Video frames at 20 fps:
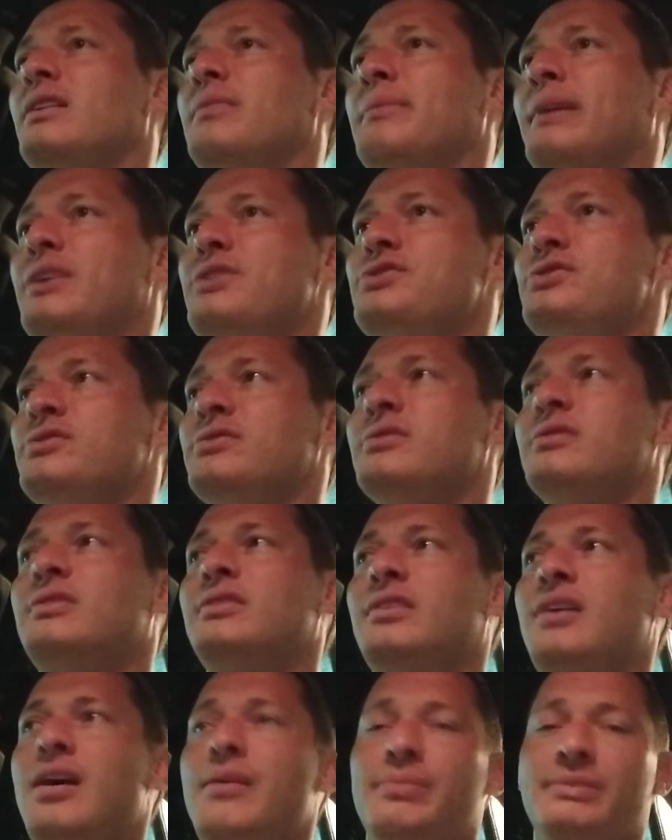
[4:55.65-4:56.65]
Make sure
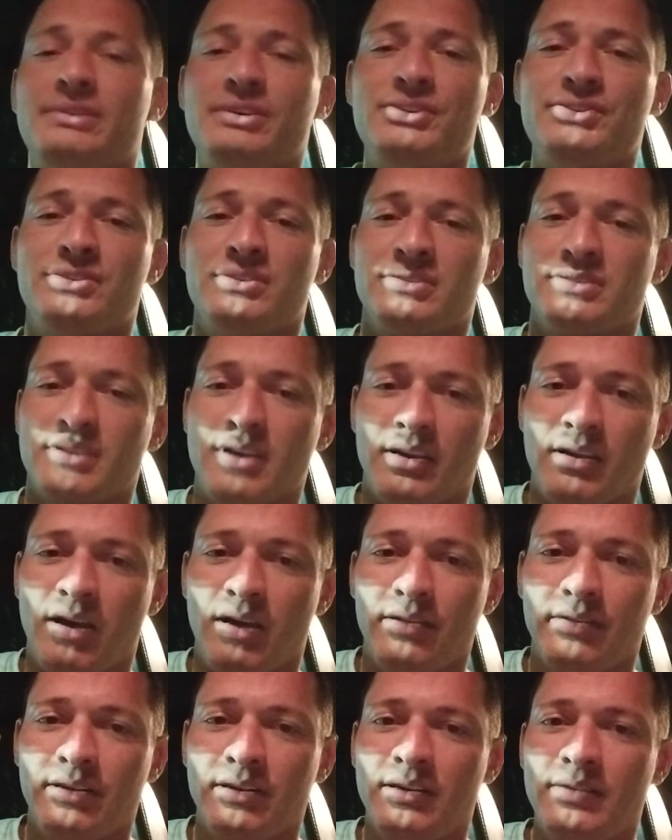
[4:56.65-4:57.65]
the competition's not
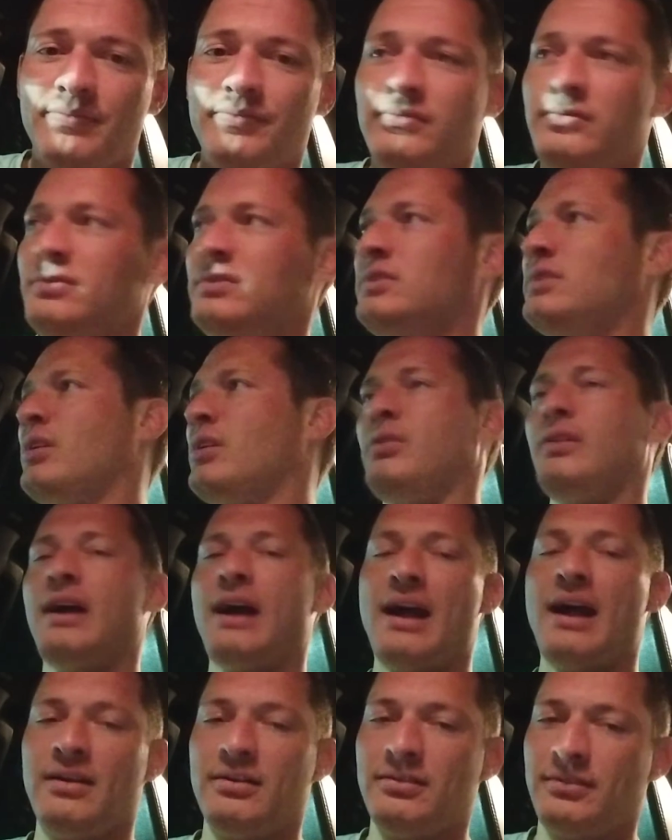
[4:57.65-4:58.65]
on there. Don't
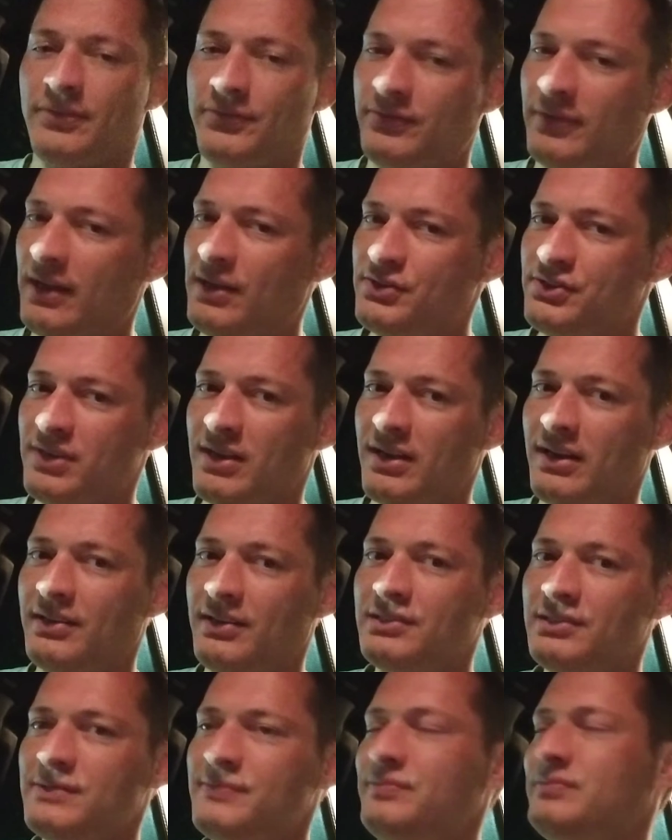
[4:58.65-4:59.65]
hire a
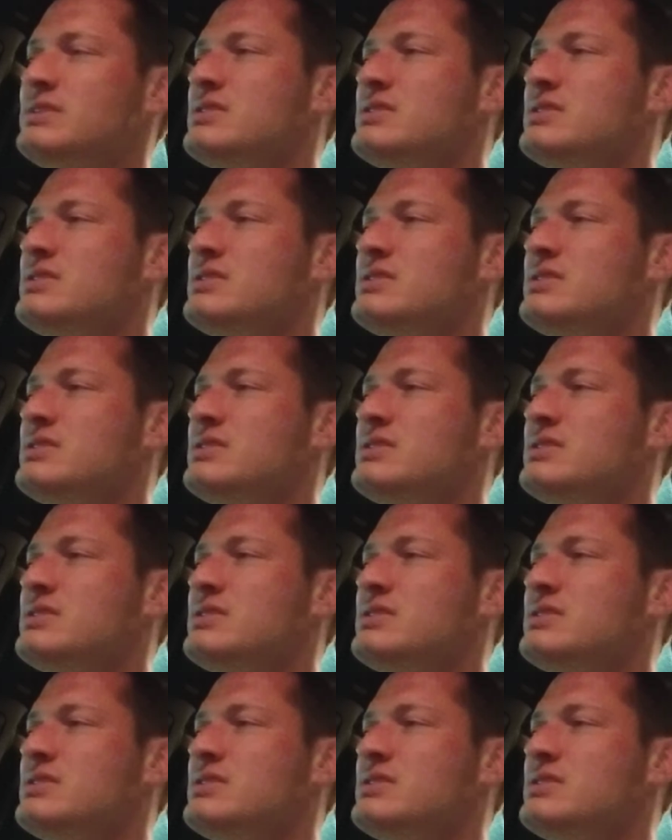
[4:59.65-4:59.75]
franchise.